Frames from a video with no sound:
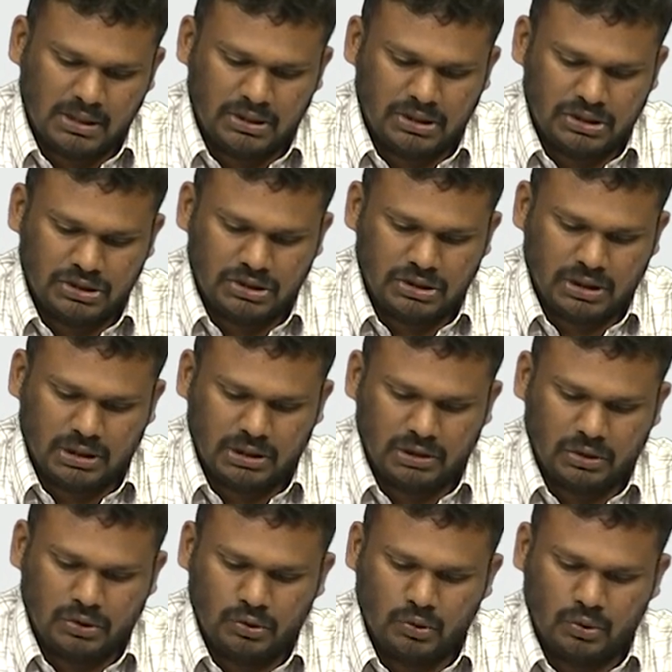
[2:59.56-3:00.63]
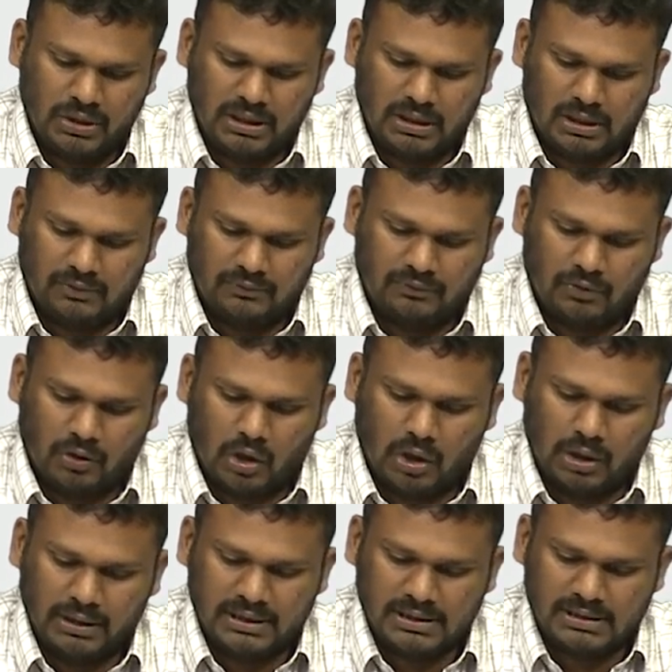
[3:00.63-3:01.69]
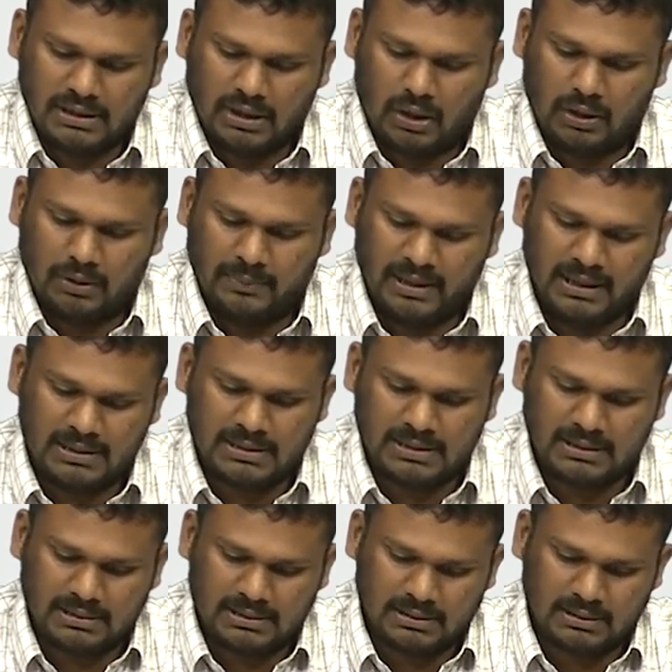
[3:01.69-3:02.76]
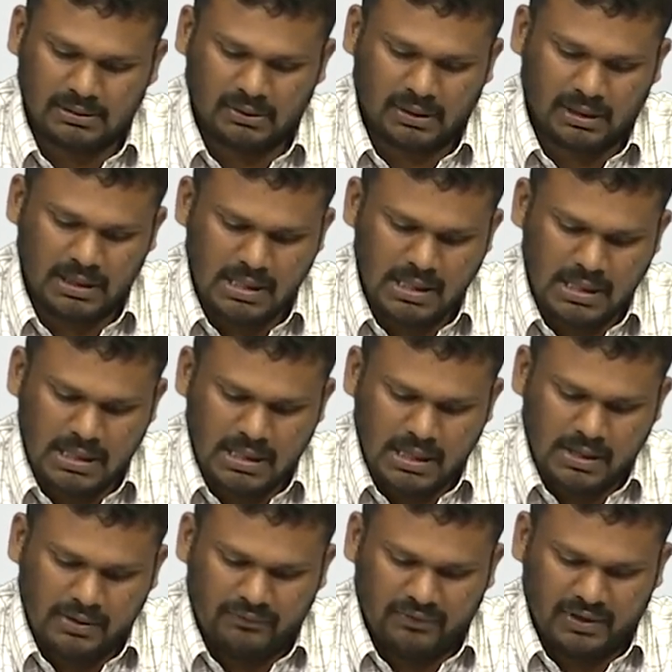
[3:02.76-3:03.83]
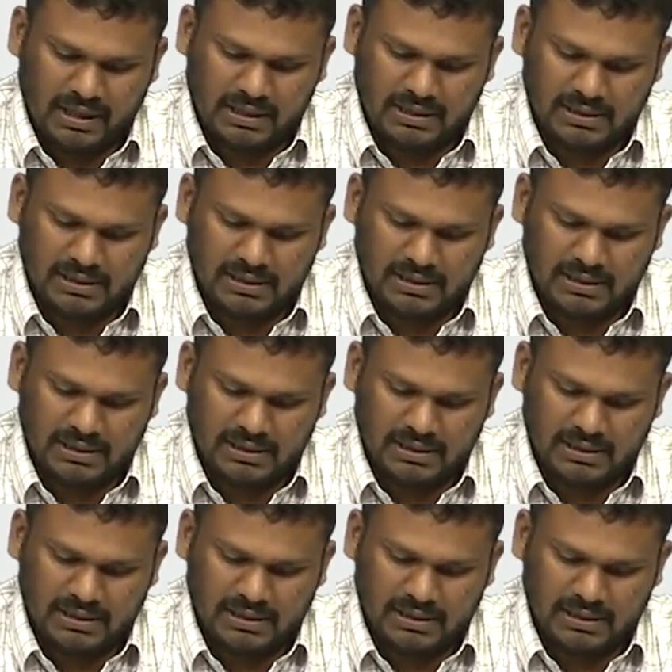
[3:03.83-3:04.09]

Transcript: disjoint union of all these orbits. Okay, where